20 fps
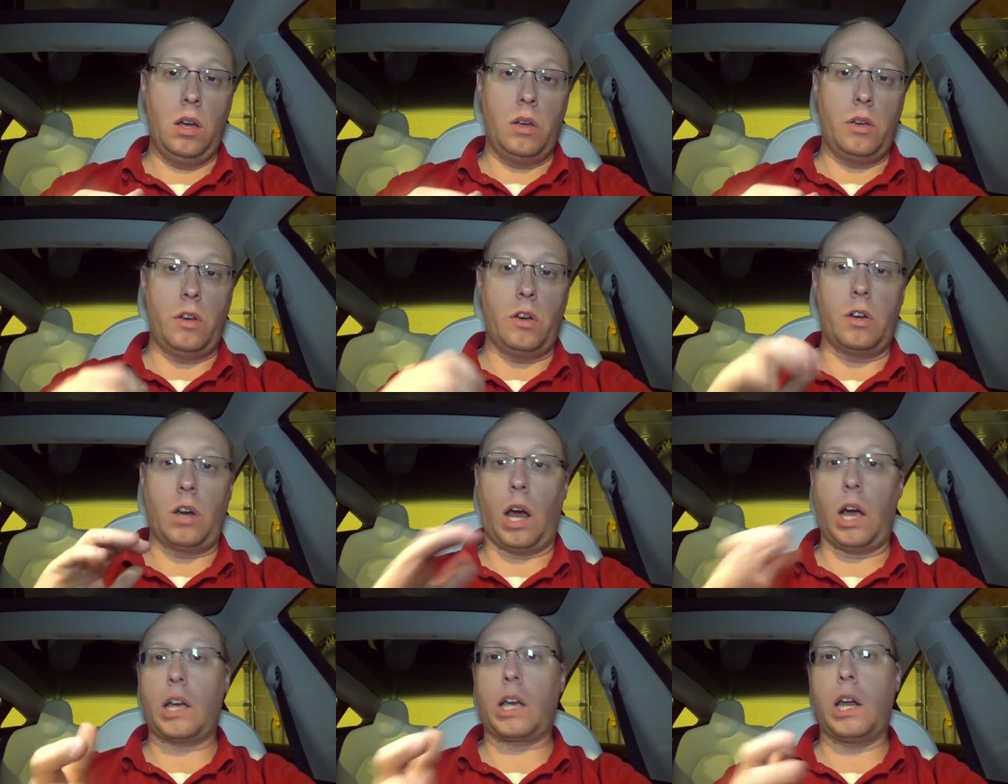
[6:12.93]
you're
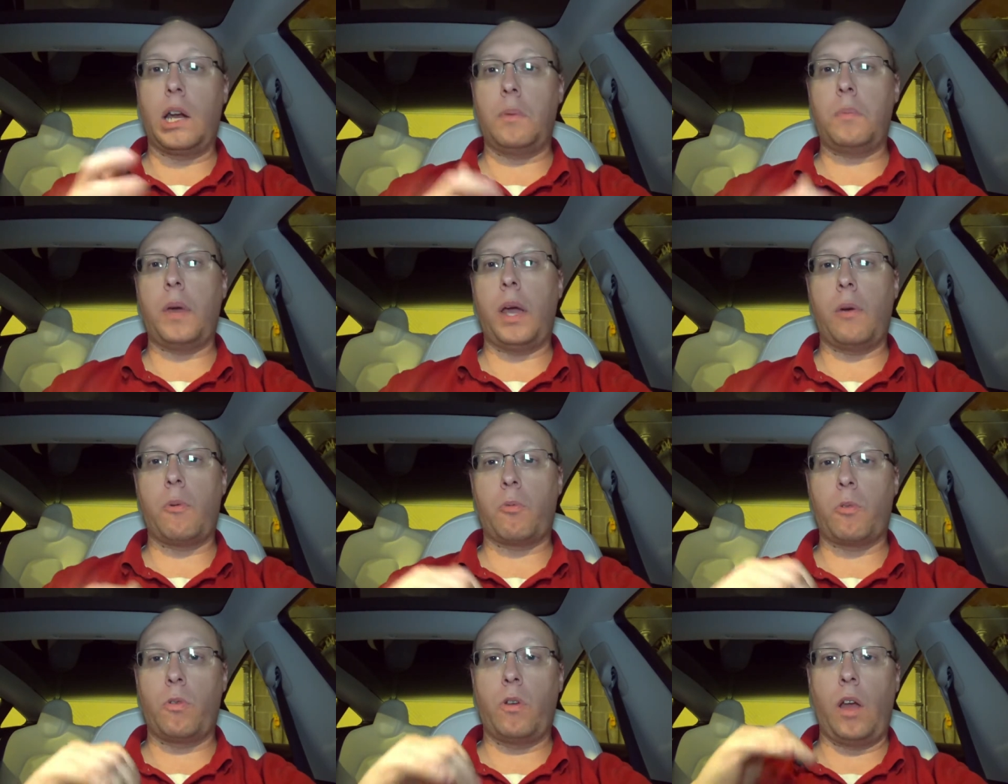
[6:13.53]
not going to
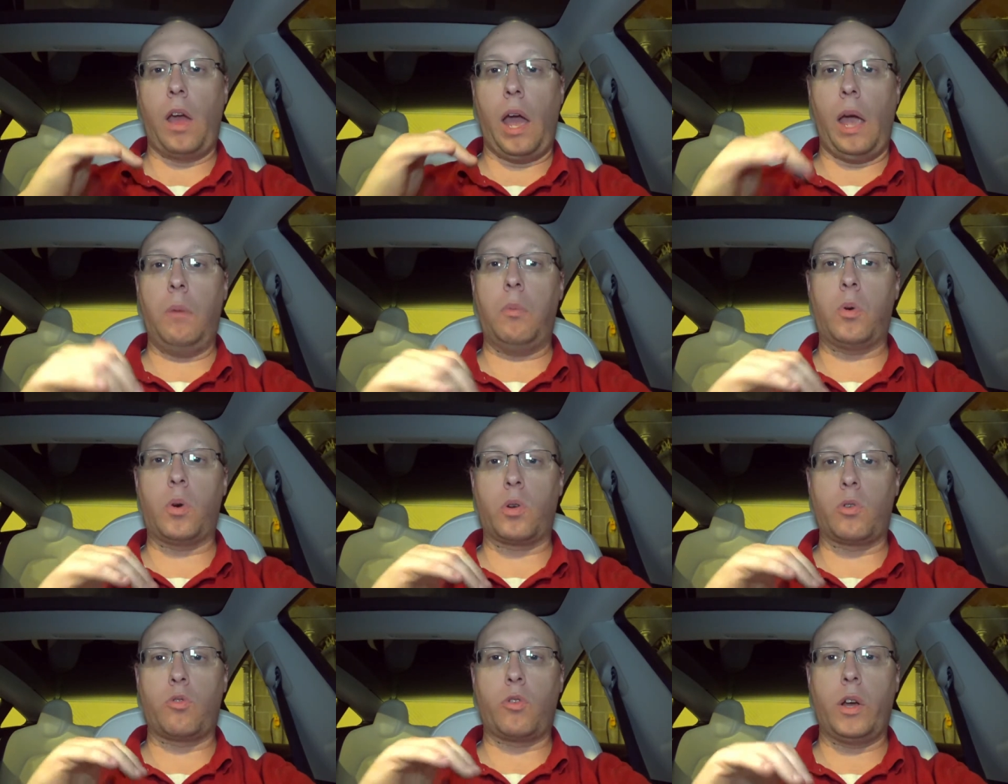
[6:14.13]
be
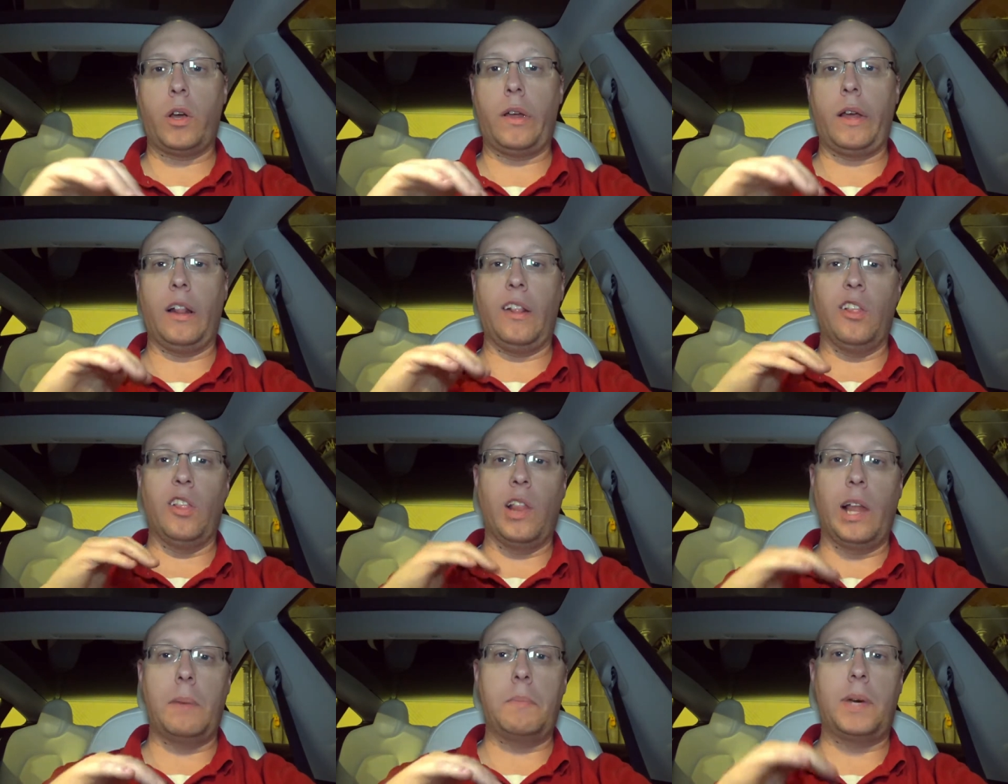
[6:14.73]
able to really
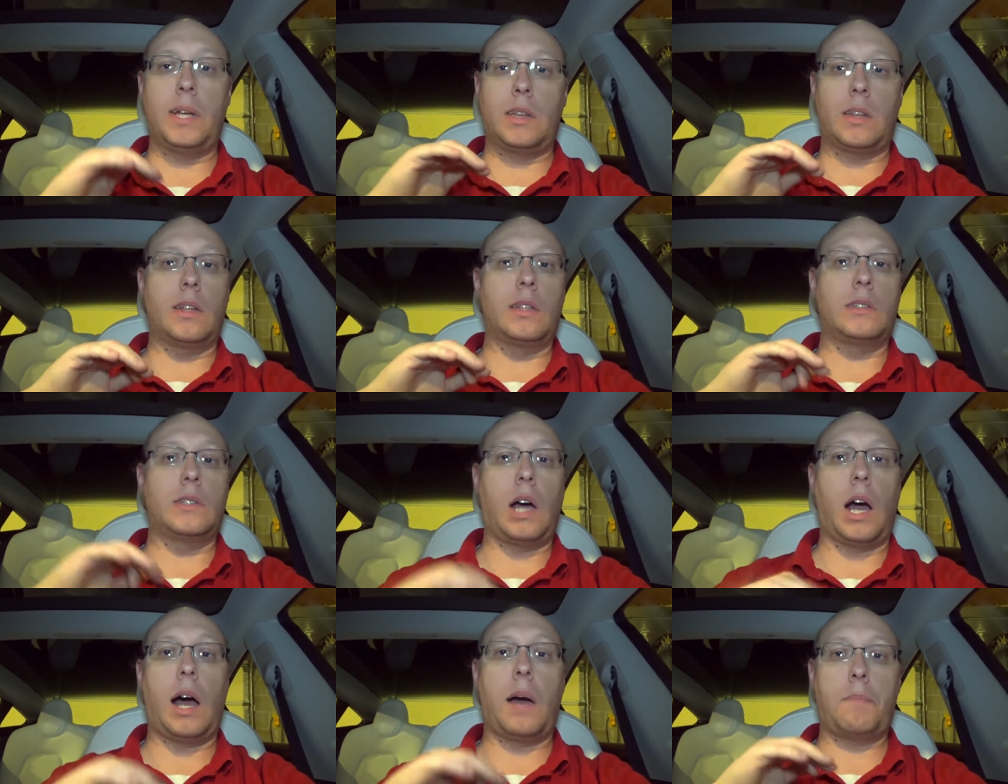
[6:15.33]
limit the
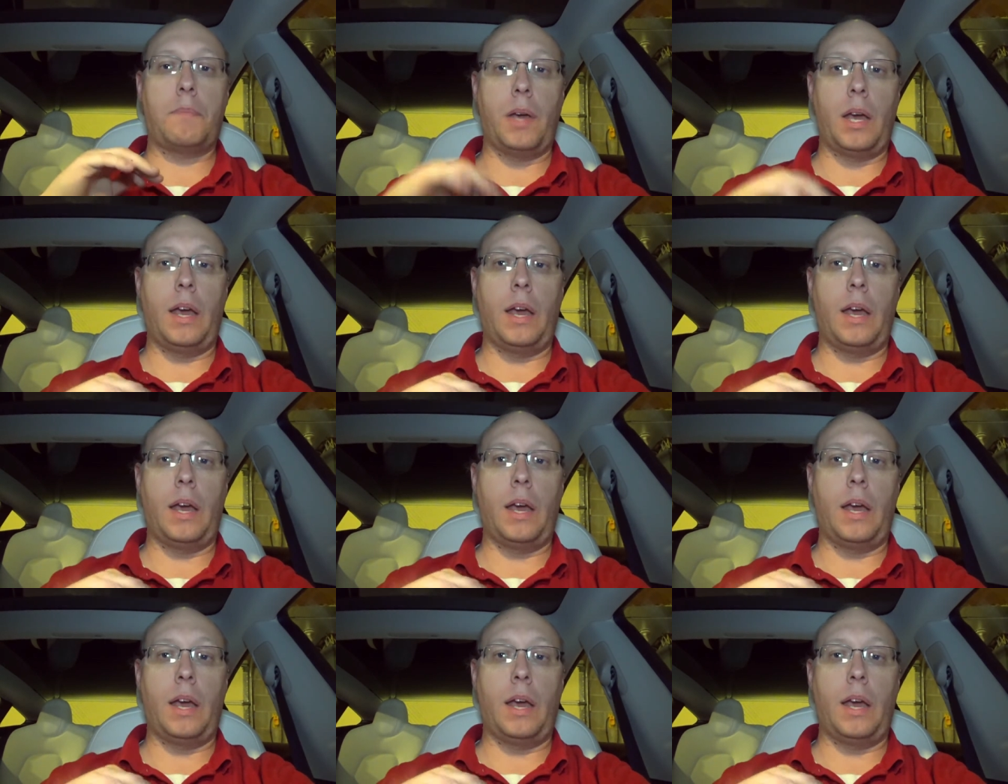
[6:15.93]
top